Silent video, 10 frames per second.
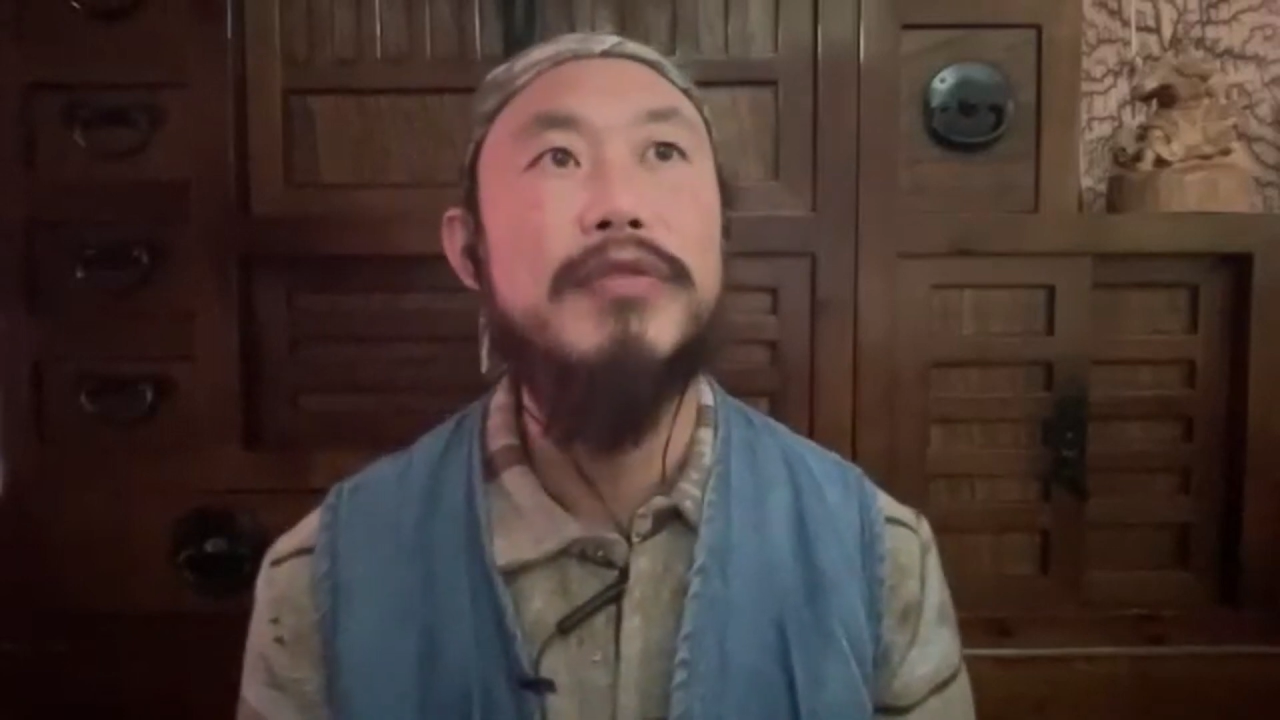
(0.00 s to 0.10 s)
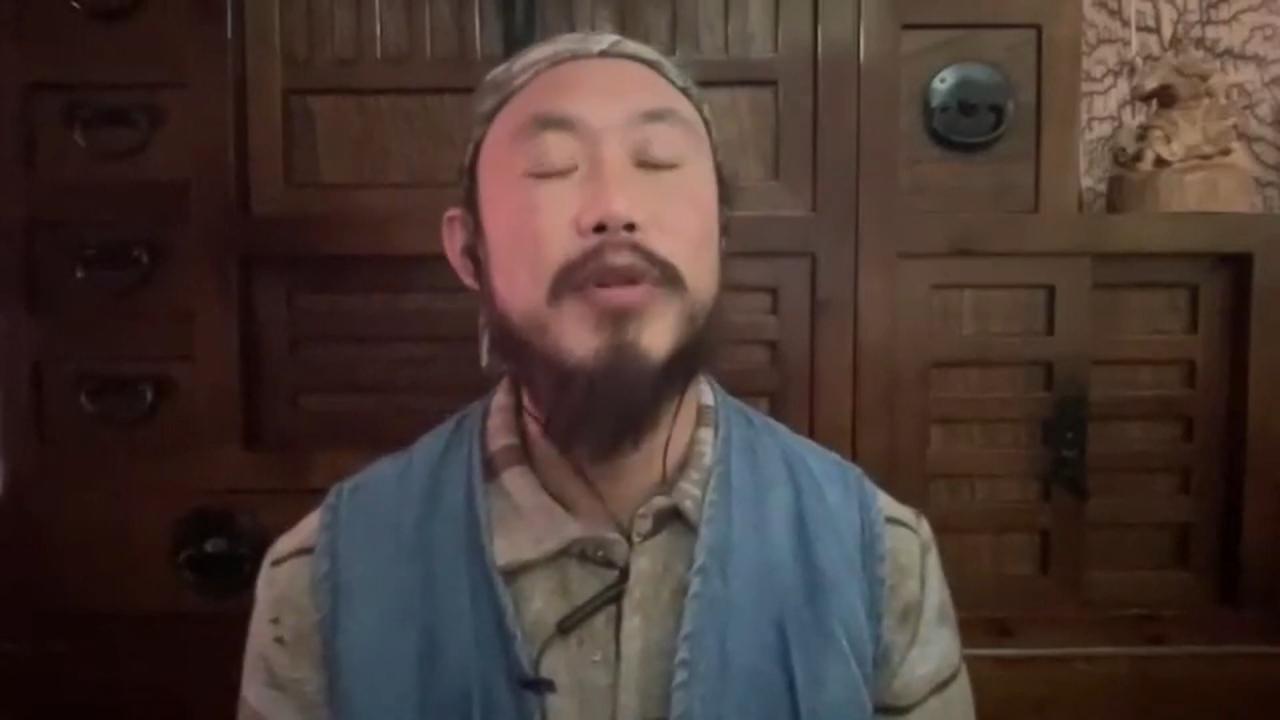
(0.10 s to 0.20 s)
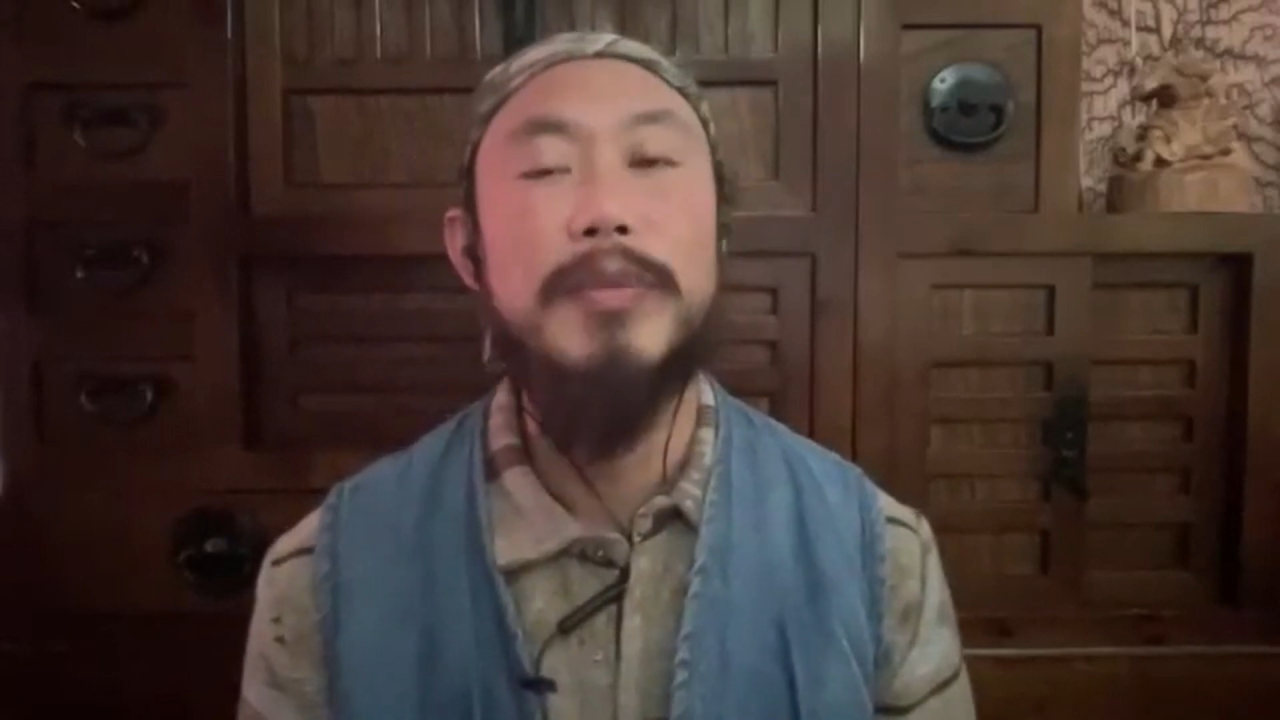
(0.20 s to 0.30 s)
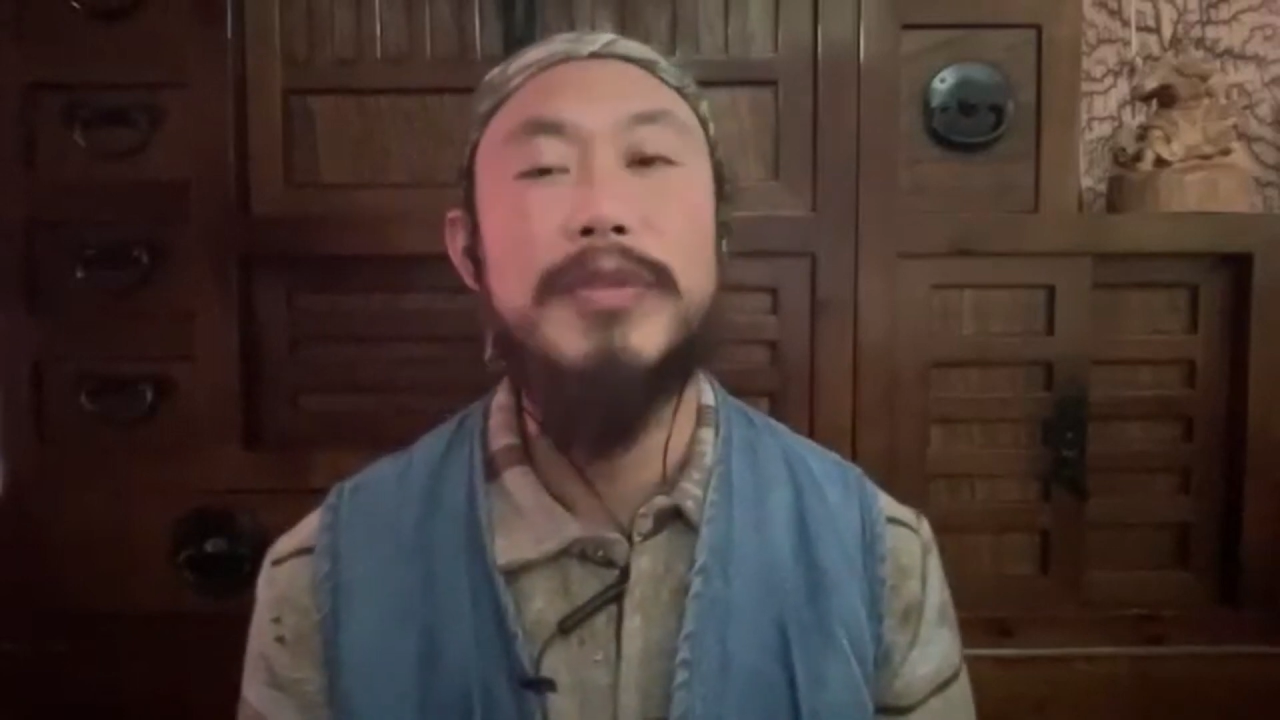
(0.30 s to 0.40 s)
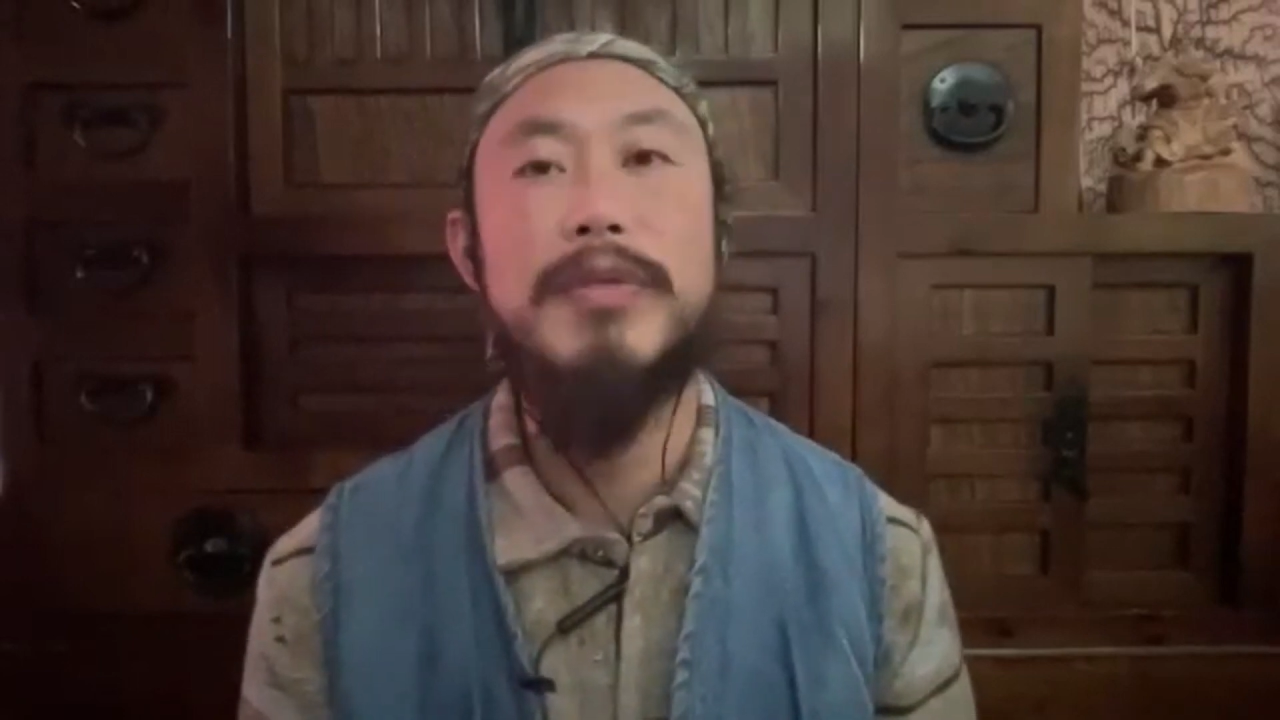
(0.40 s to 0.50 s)

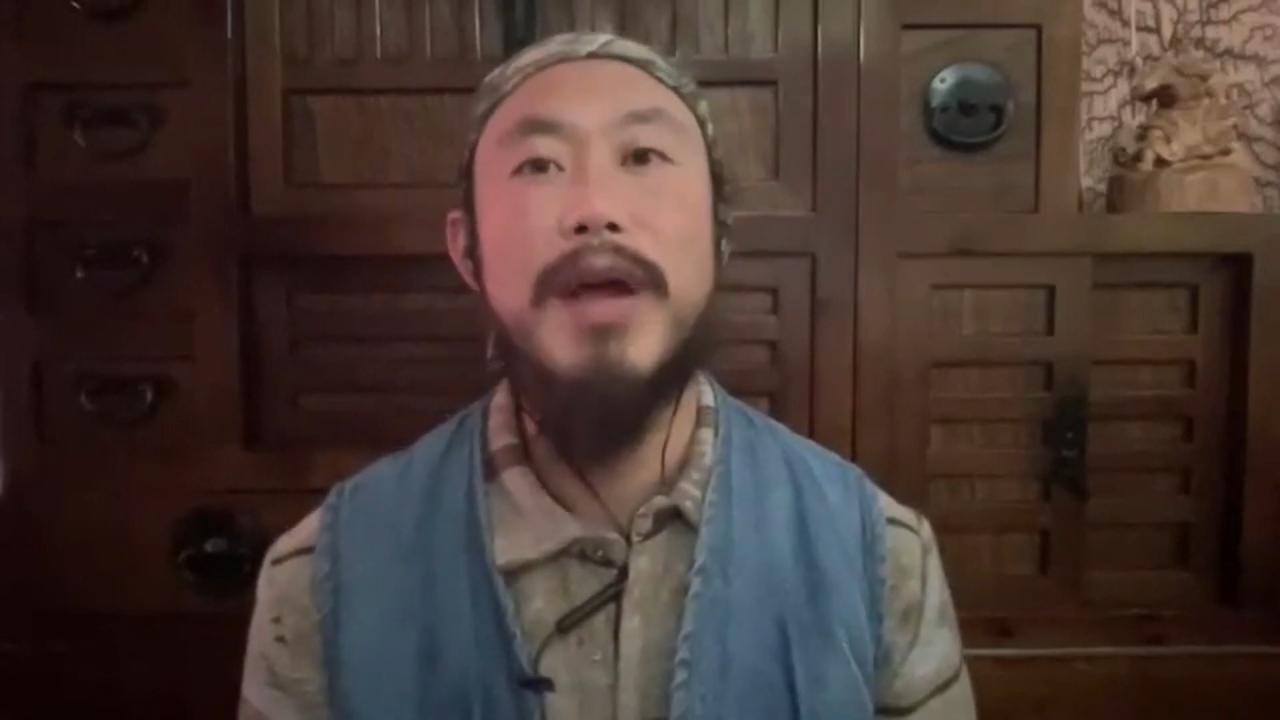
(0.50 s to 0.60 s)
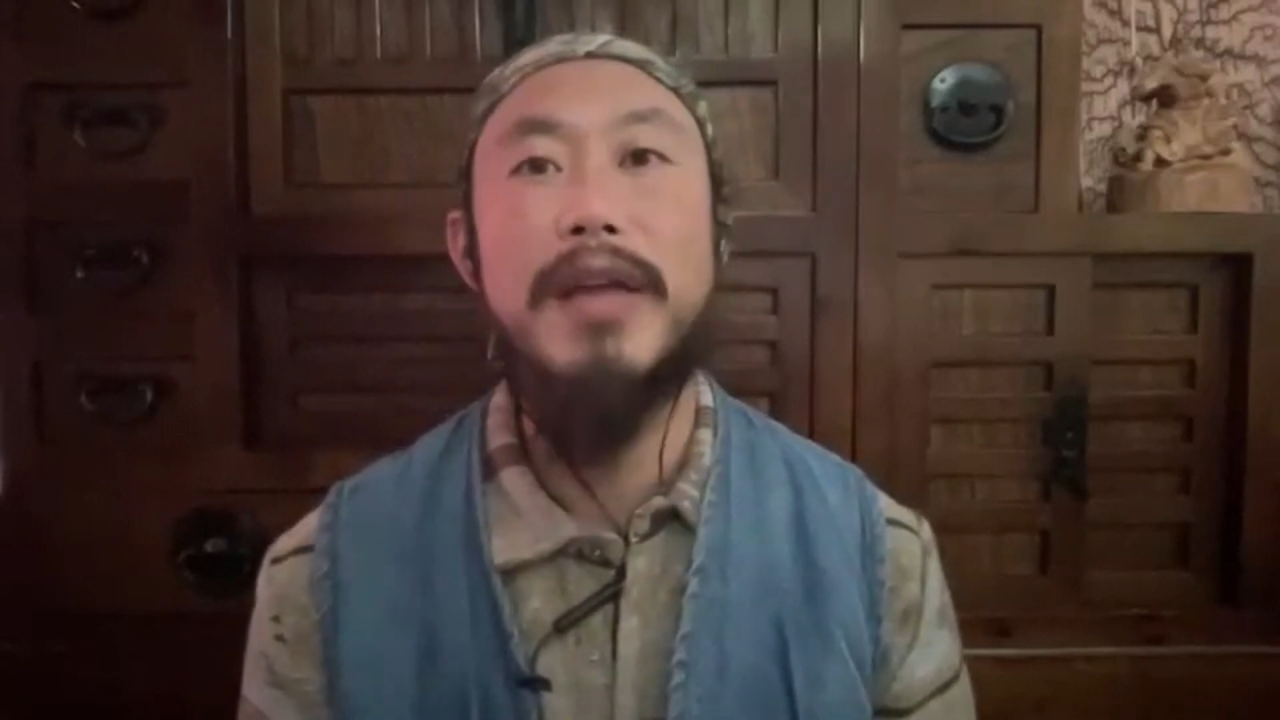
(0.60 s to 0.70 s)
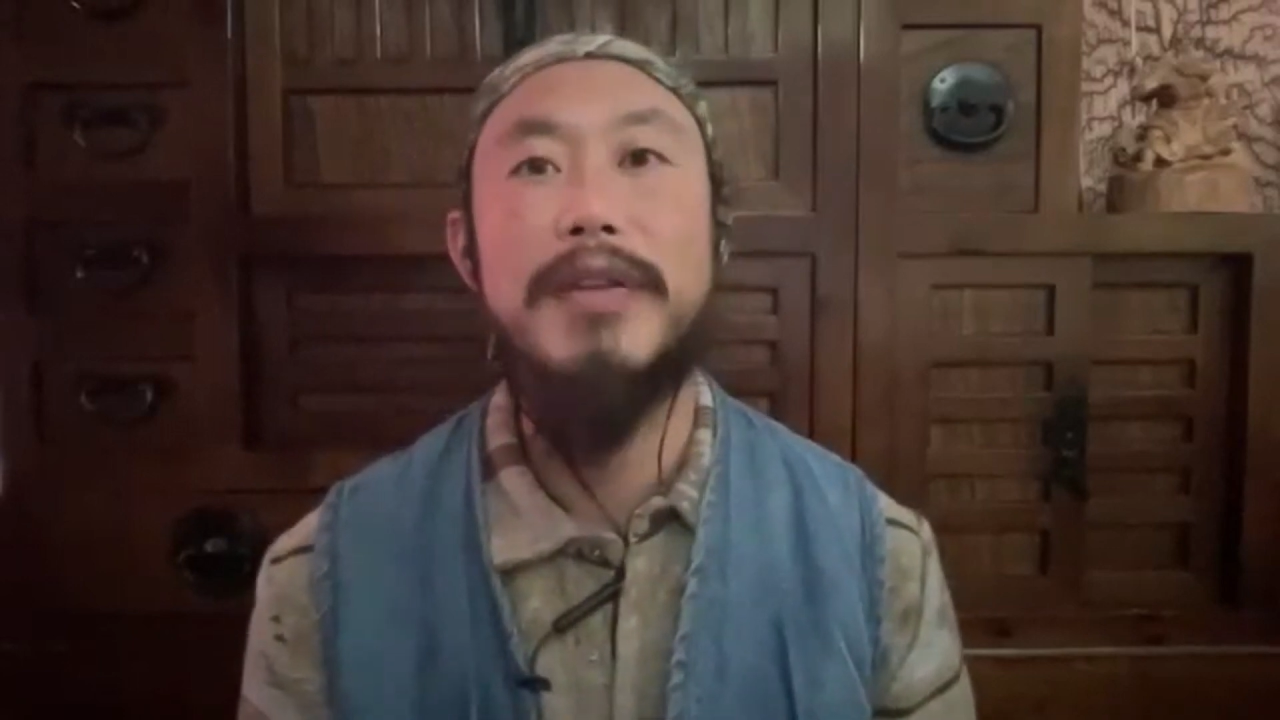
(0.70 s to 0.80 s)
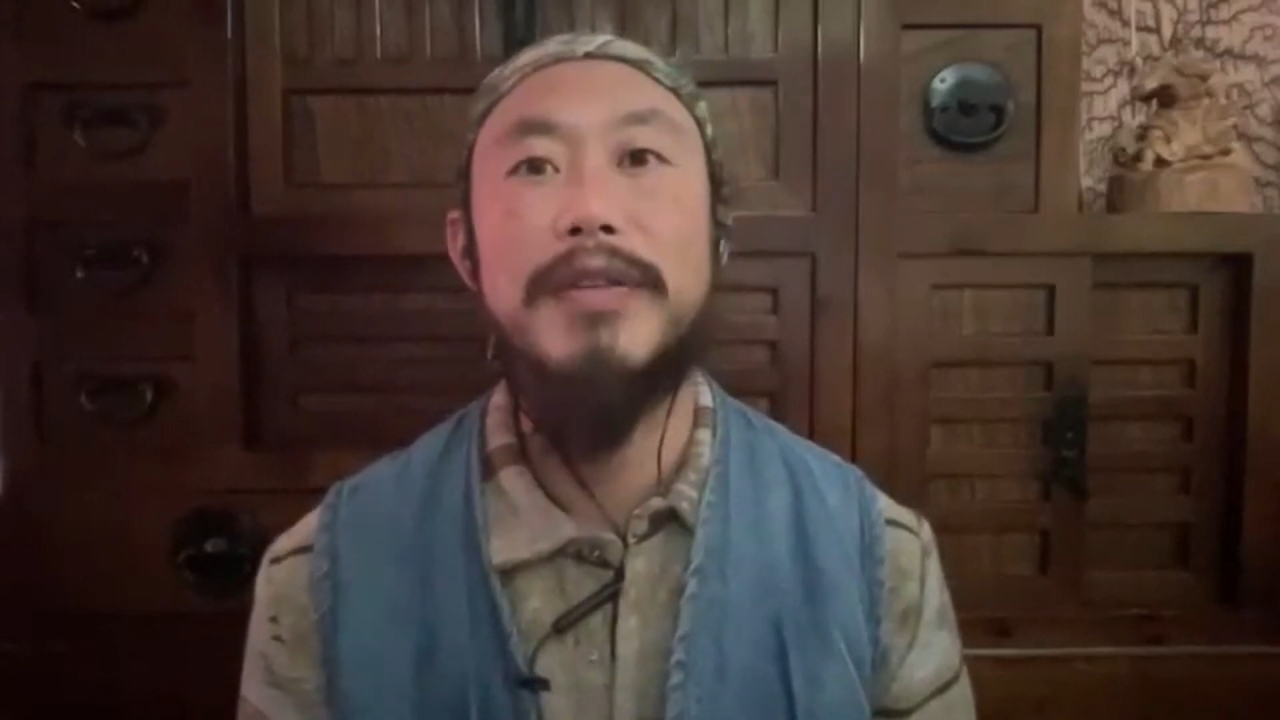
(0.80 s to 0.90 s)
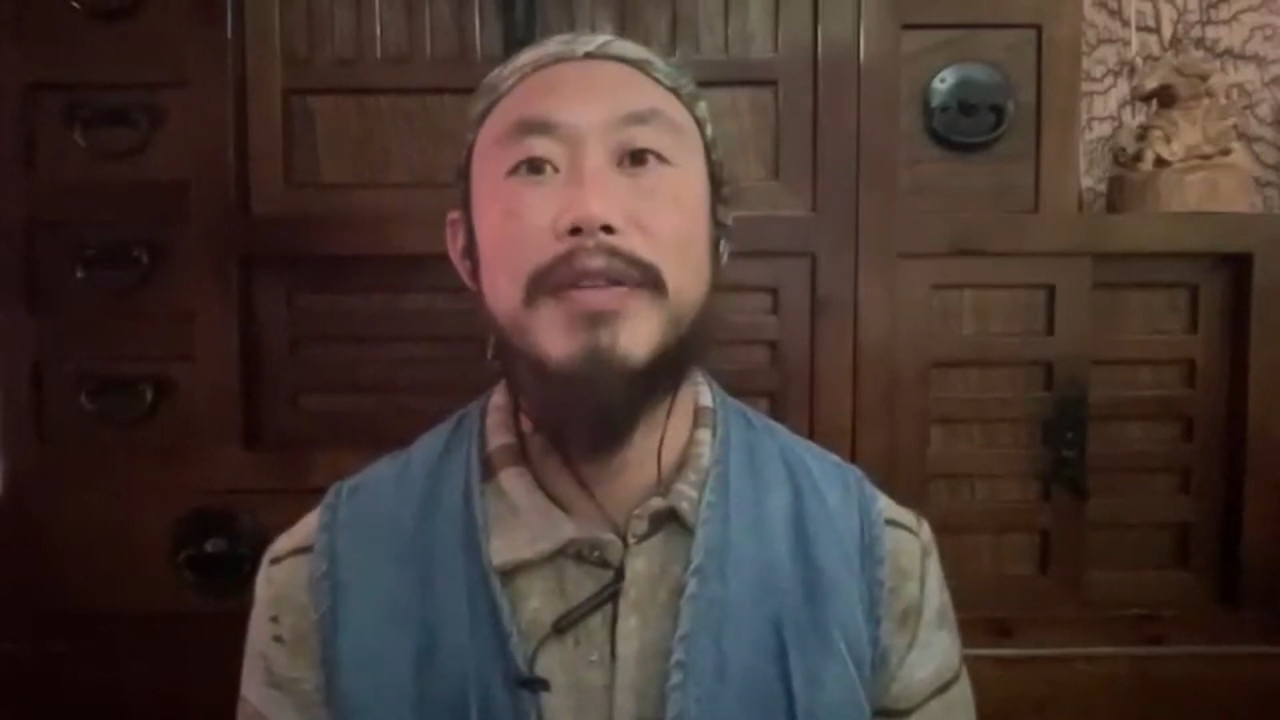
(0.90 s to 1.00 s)
forms
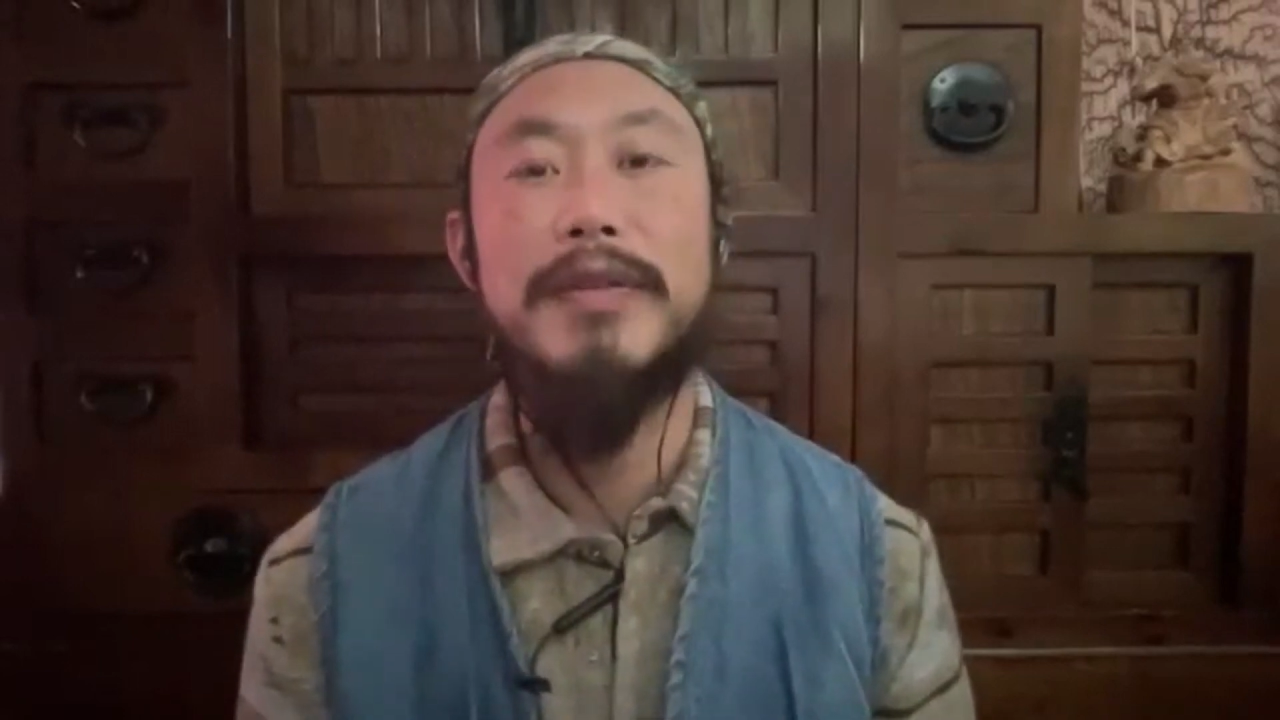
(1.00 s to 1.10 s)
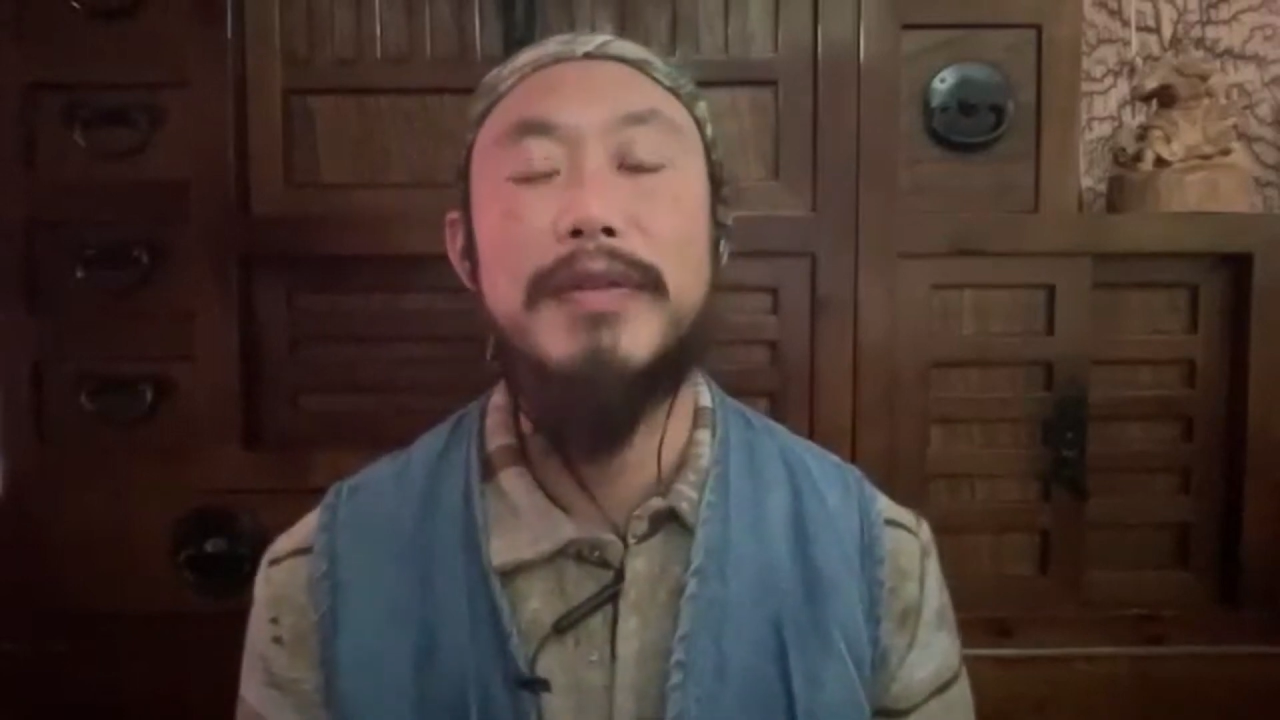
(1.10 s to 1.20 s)
arise.